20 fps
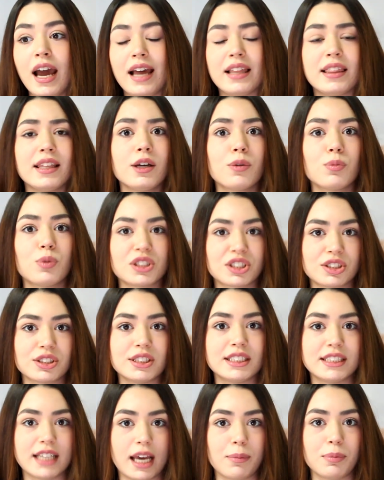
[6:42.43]
I think it was her
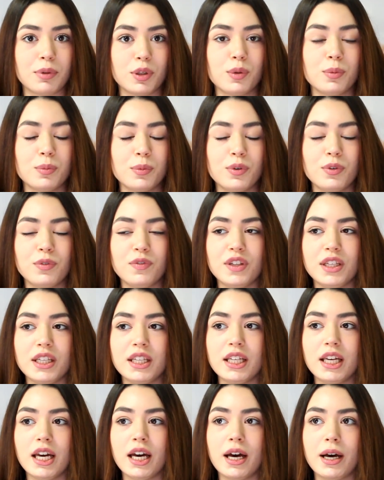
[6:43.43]
debut
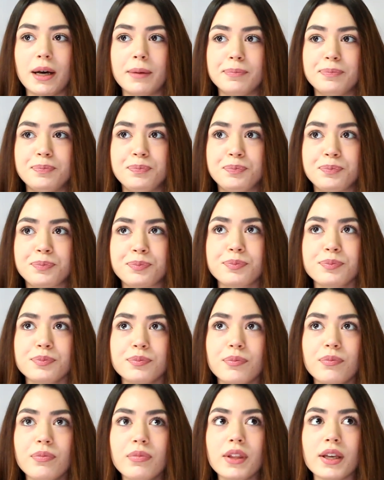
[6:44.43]
movie,
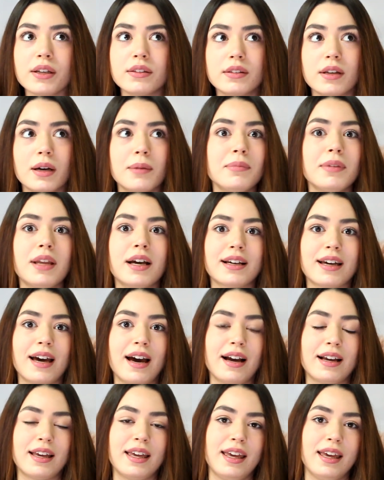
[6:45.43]
Dam
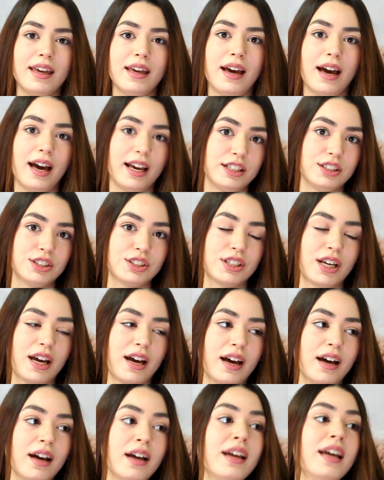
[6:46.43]
Lagake
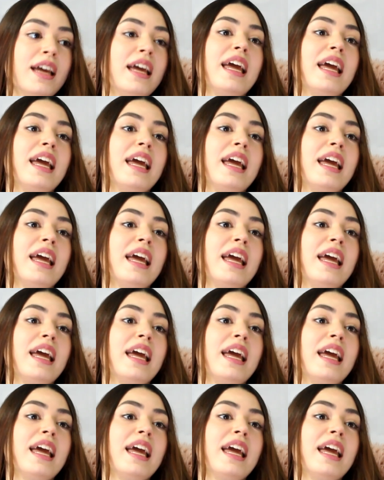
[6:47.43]
Haisha,